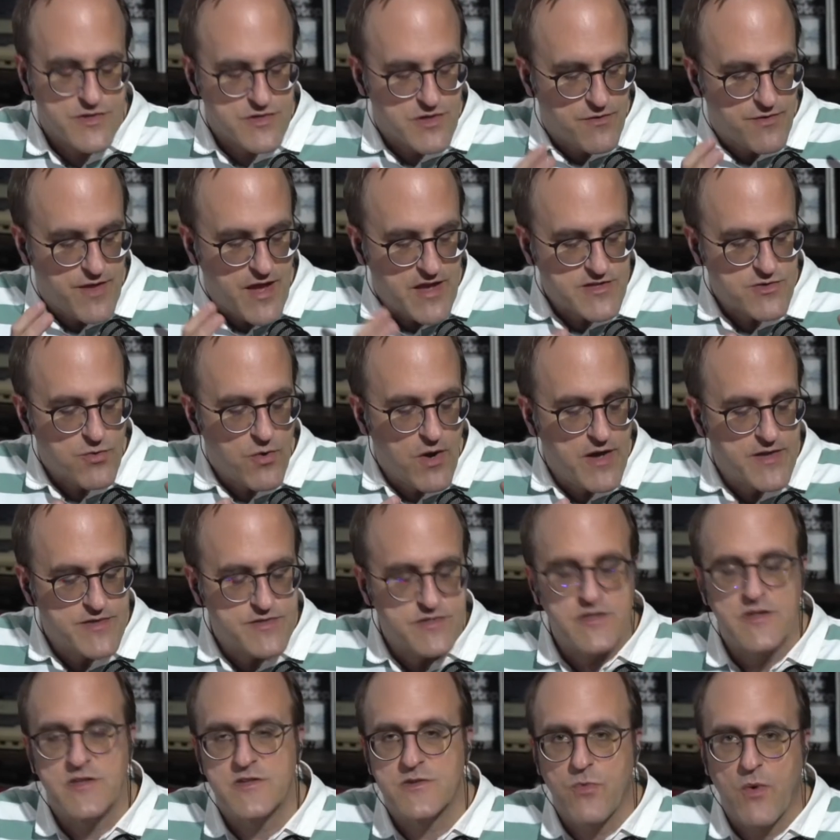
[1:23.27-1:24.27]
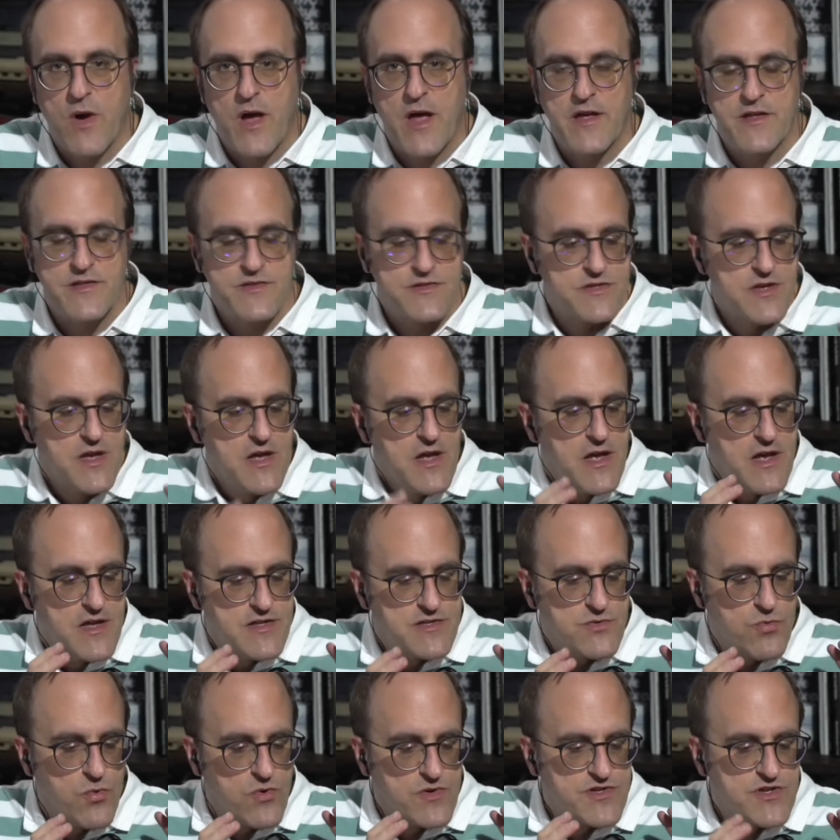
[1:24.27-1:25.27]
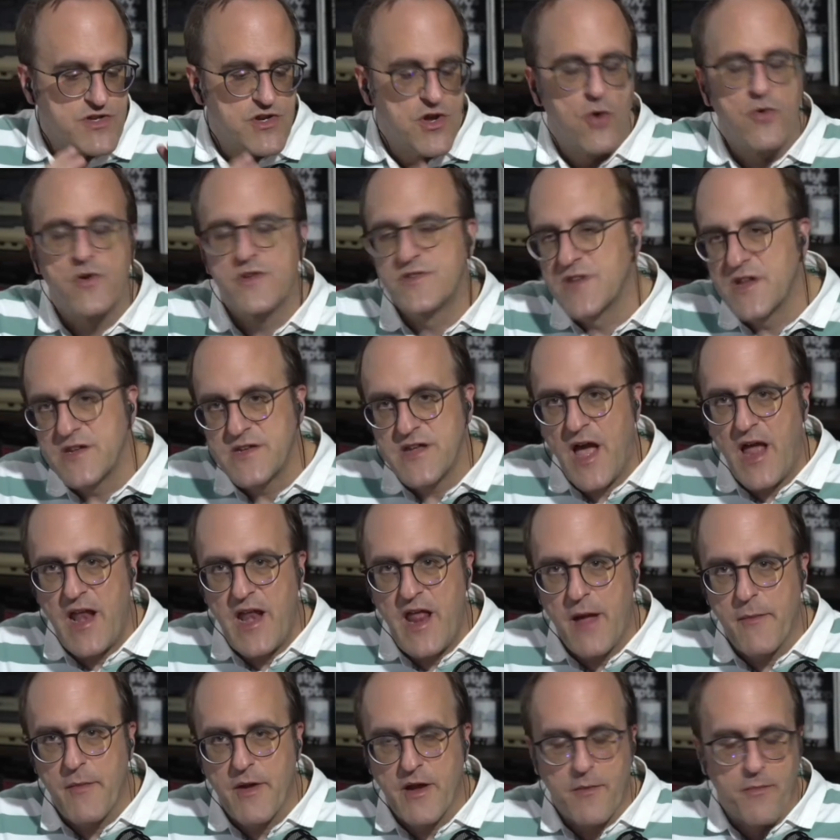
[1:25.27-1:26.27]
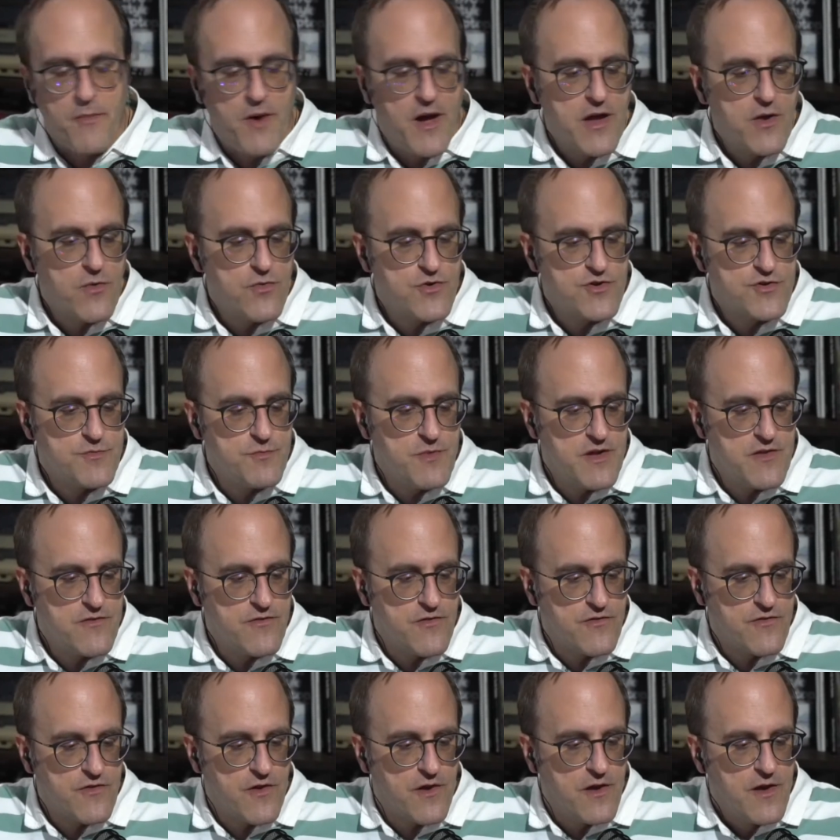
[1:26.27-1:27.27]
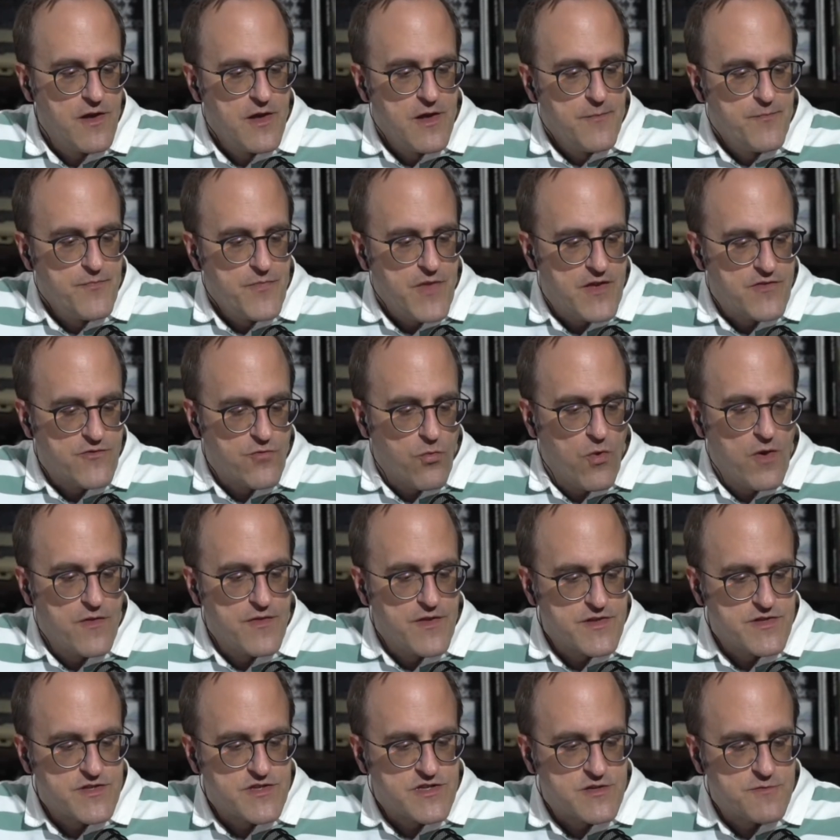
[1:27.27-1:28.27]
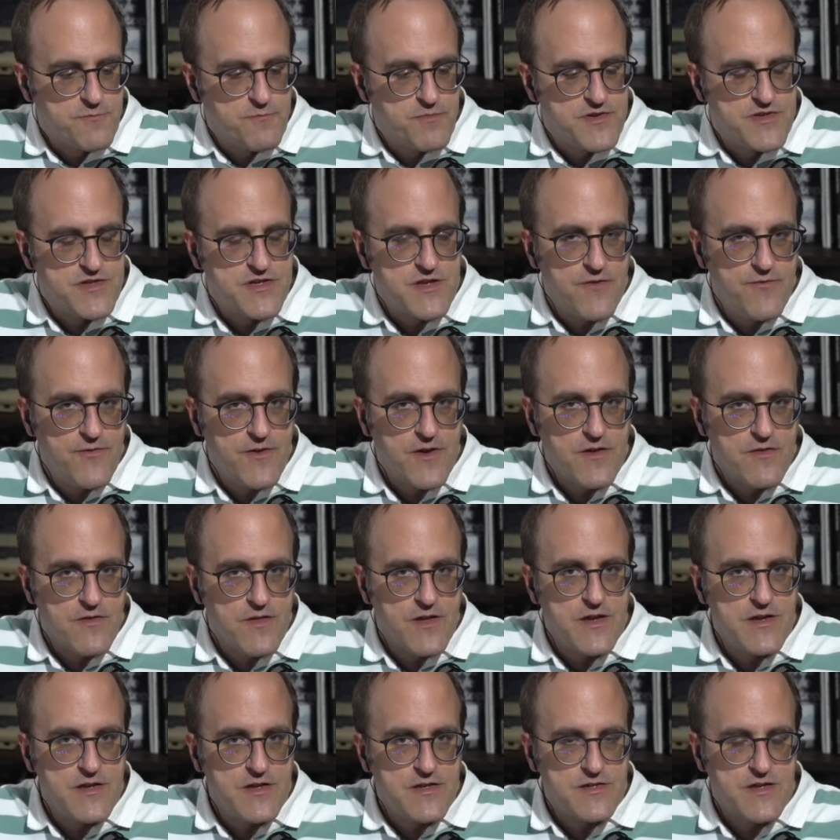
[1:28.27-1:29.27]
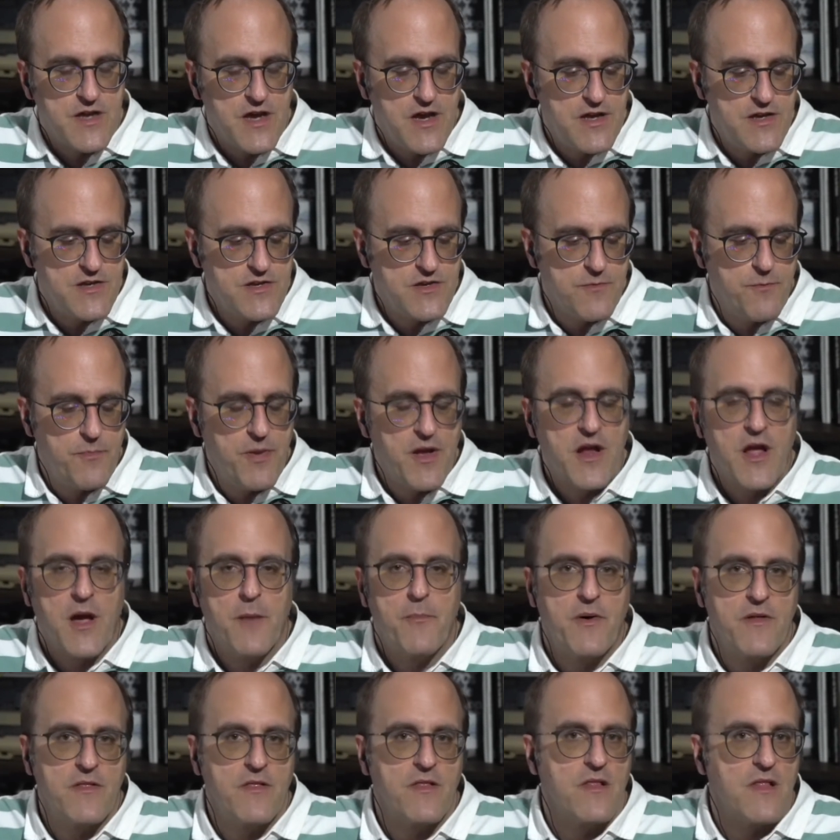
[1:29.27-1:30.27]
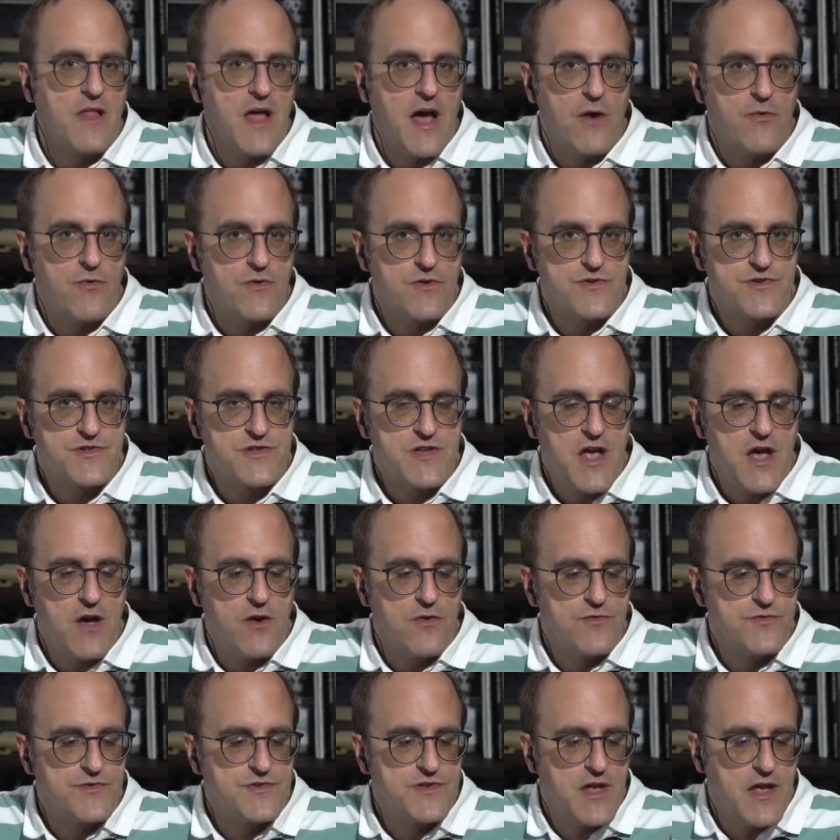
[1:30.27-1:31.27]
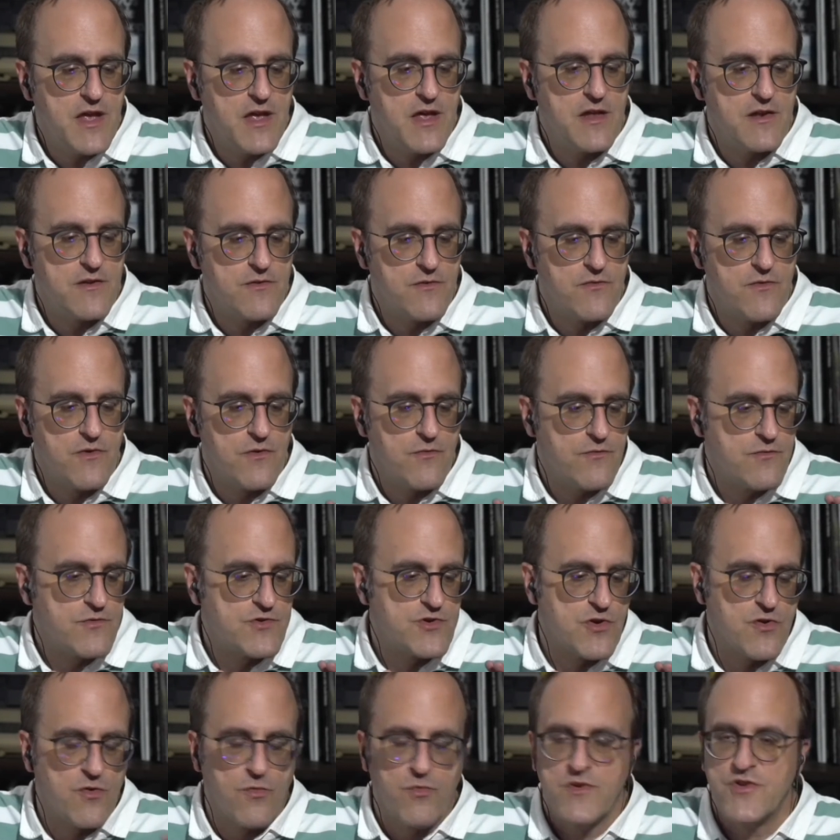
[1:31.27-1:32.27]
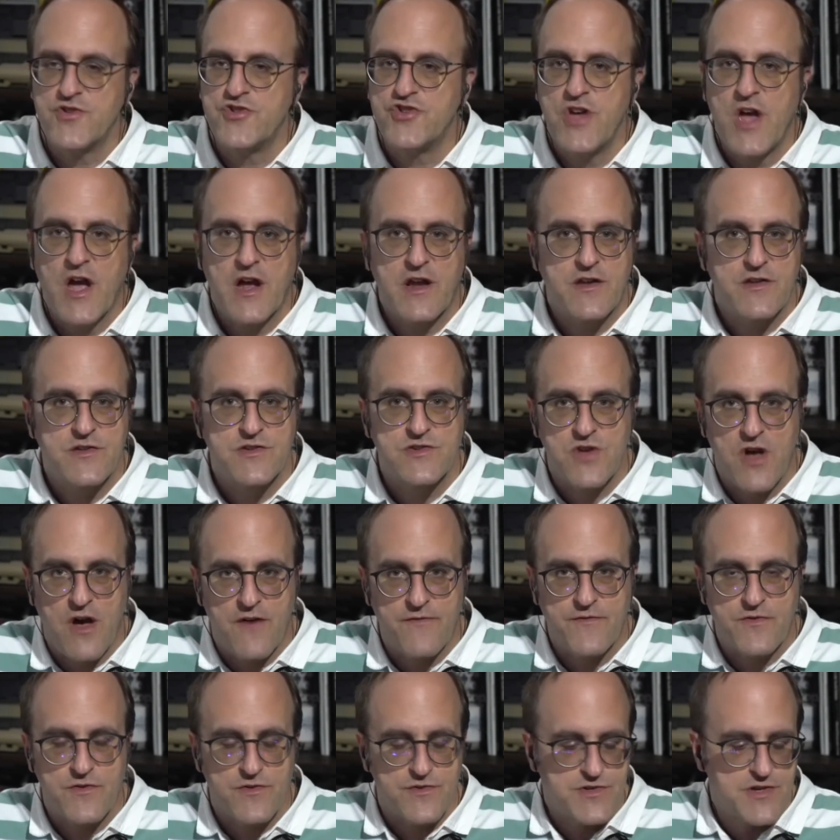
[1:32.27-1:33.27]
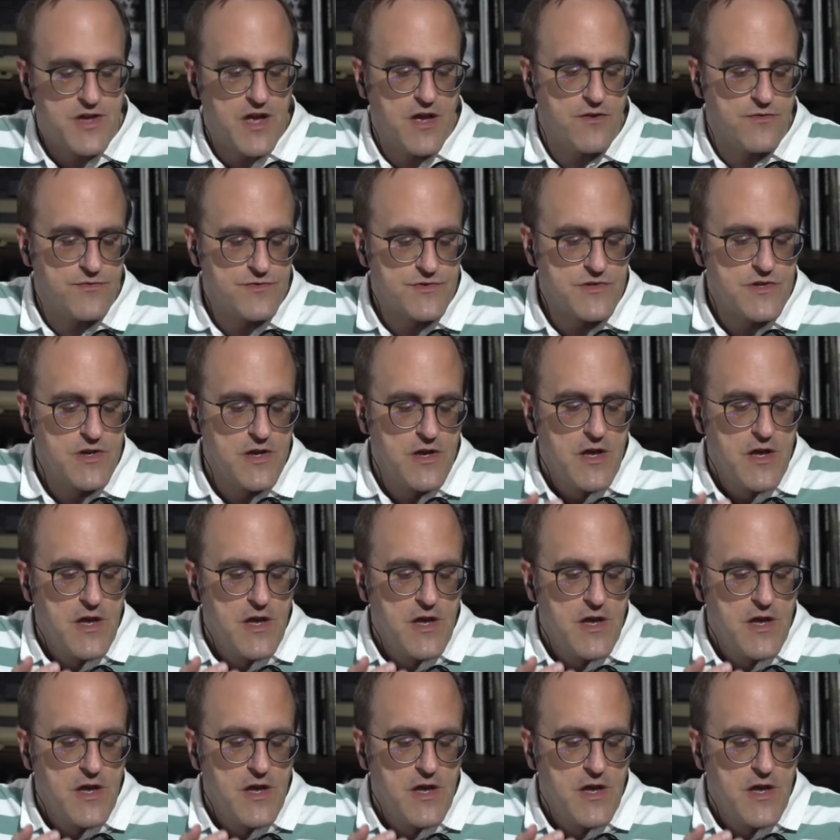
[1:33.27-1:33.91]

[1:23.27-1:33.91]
So that's why it's this way. It's what's known as a dynamic mic, which means it's one that's specifically designed to pick up on louder sounds and sort of reject softer sounds.